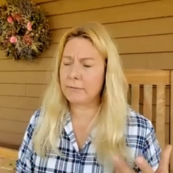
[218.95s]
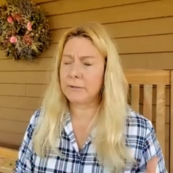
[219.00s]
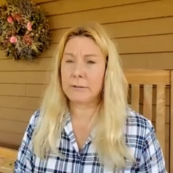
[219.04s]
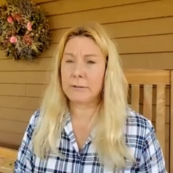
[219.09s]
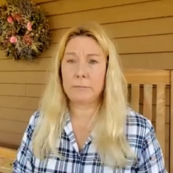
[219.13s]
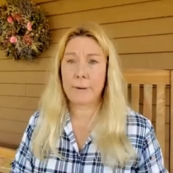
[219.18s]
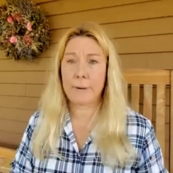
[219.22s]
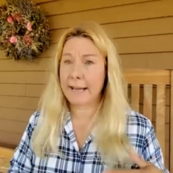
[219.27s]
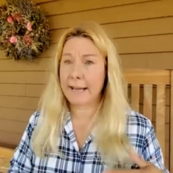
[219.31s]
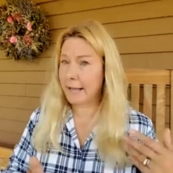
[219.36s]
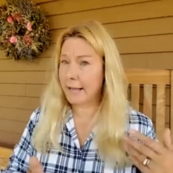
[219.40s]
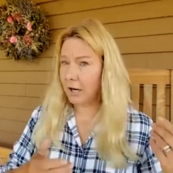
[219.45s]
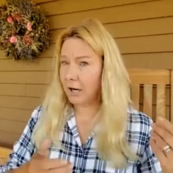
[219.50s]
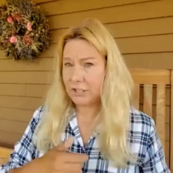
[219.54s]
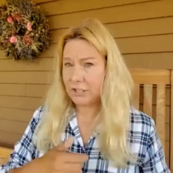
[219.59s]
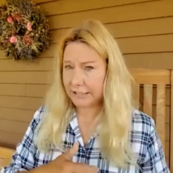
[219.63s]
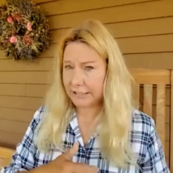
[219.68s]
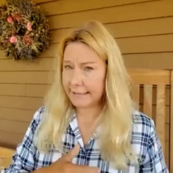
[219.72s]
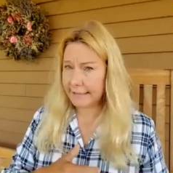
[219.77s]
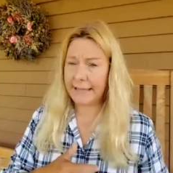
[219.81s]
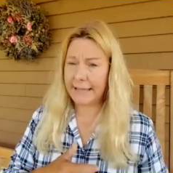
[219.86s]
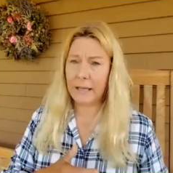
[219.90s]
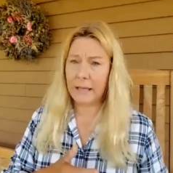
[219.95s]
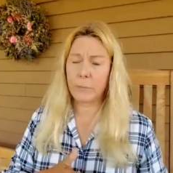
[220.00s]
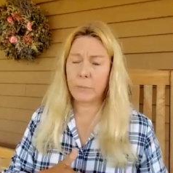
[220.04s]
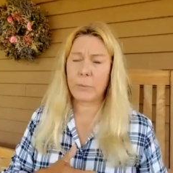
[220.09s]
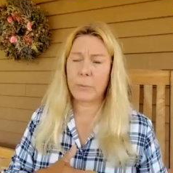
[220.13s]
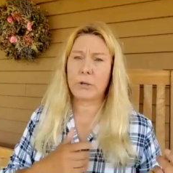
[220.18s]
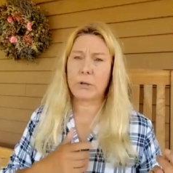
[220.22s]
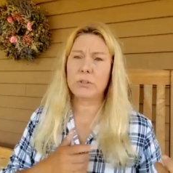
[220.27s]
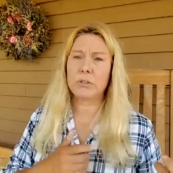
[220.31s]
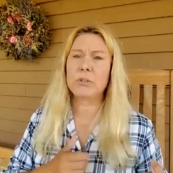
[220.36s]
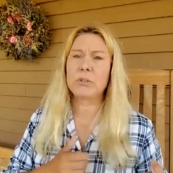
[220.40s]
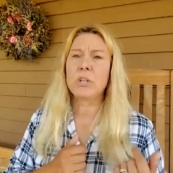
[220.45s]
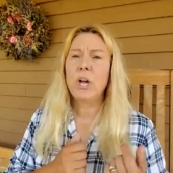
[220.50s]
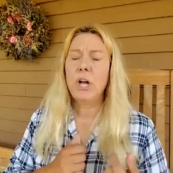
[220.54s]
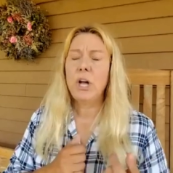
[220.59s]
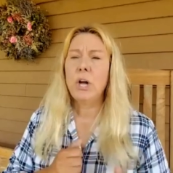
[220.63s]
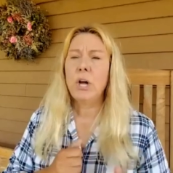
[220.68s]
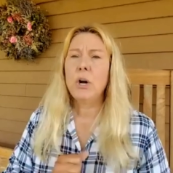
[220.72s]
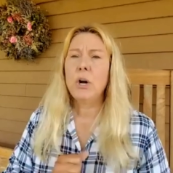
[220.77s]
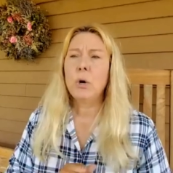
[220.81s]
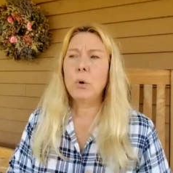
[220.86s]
even backyard chicken keepers,